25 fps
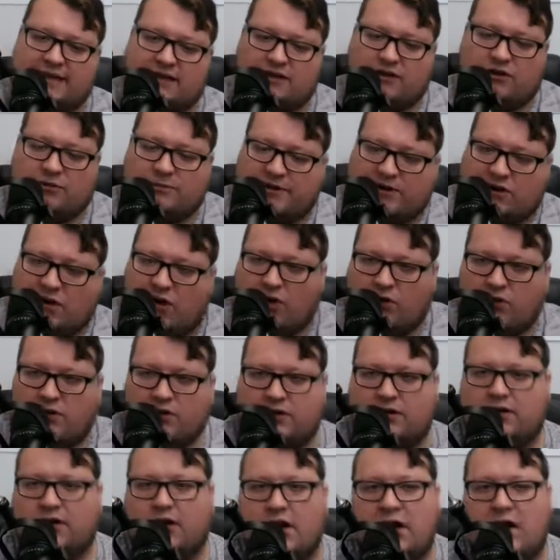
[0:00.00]
a little bit
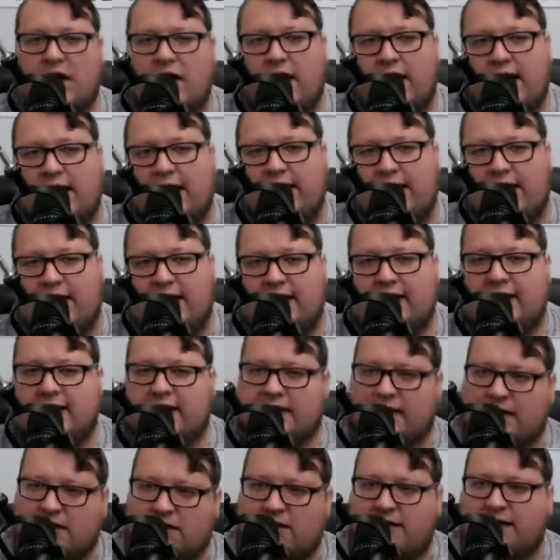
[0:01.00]
older and
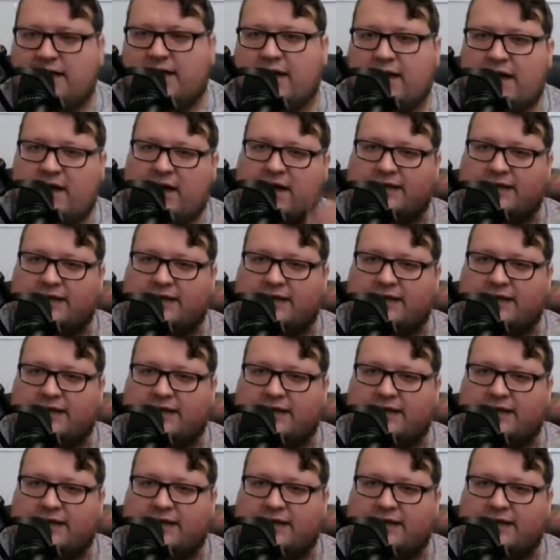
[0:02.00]
clearly